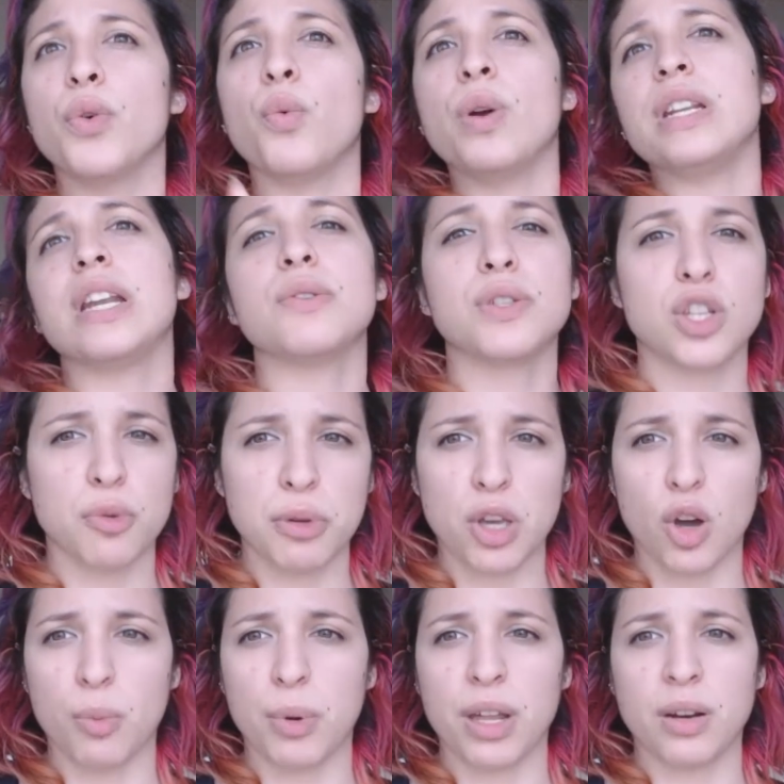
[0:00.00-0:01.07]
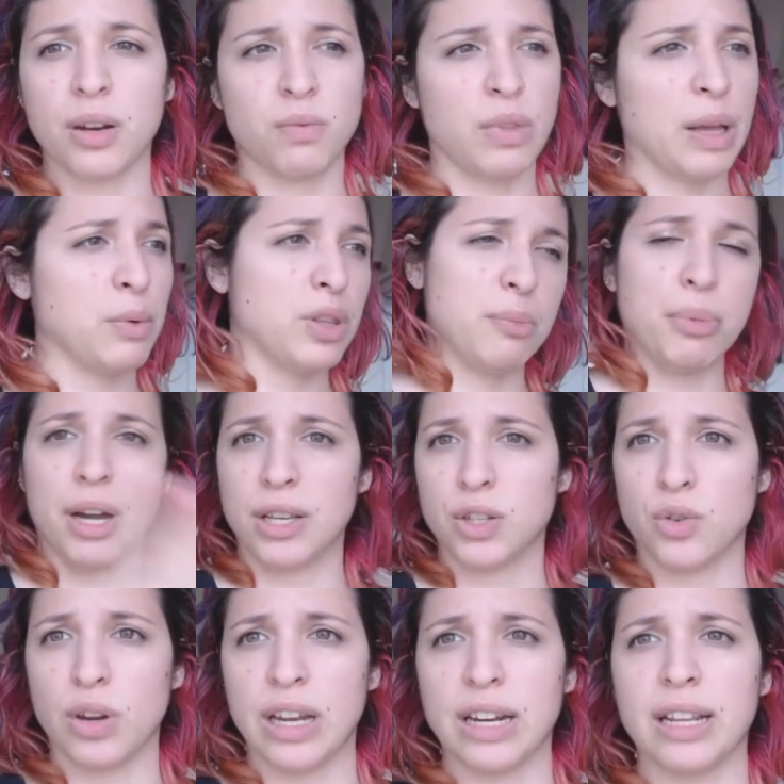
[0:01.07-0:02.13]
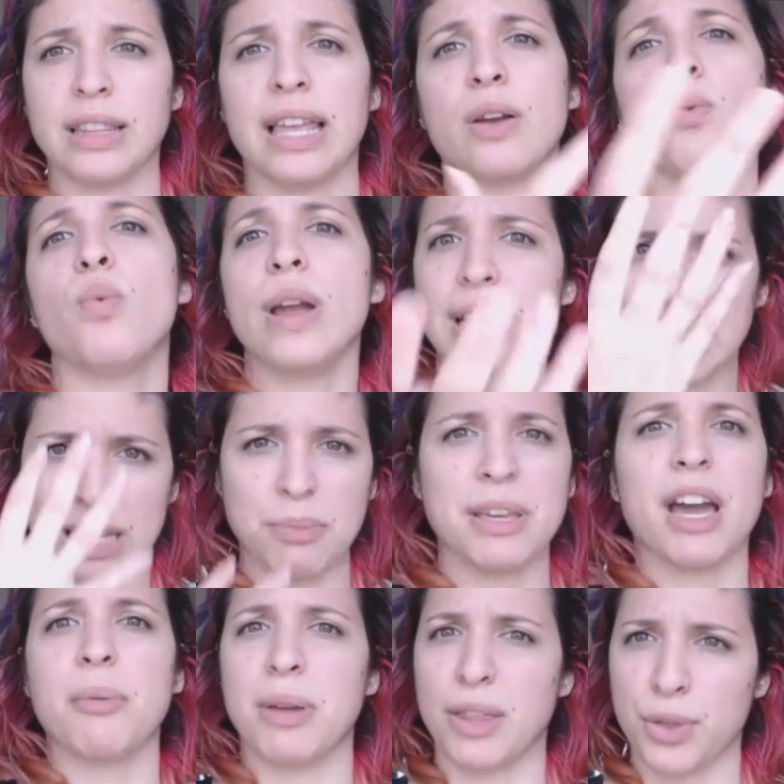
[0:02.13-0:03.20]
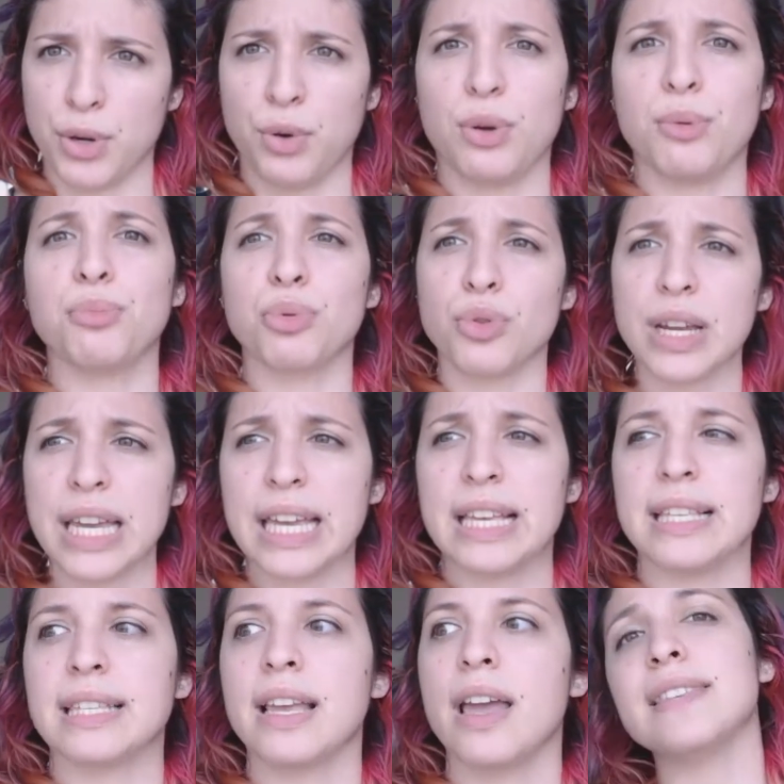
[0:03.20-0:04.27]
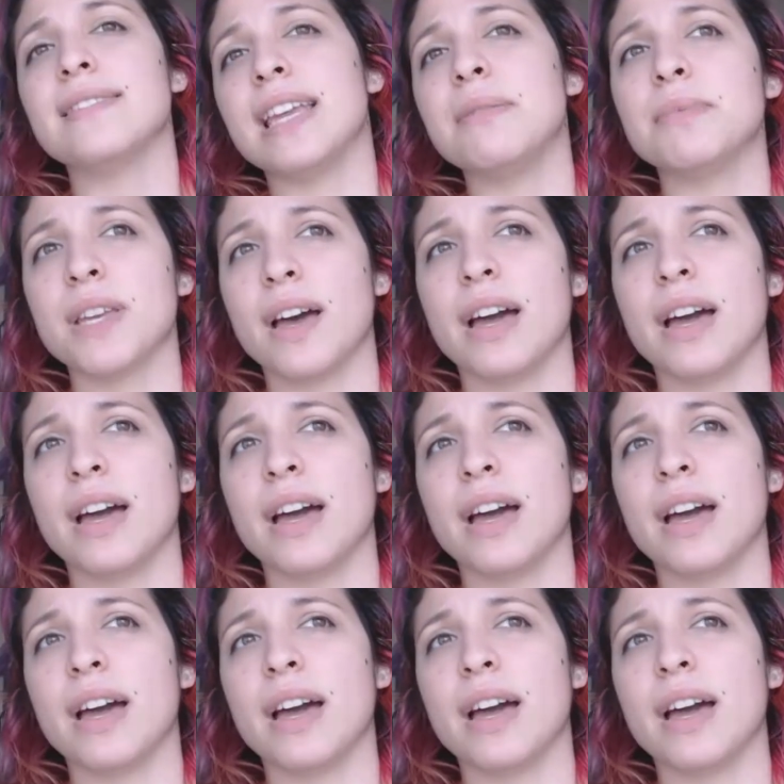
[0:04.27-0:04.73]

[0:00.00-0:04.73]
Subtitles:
the windows to be open, like with a bug screen, and like wind to be coming through a breeze. At the same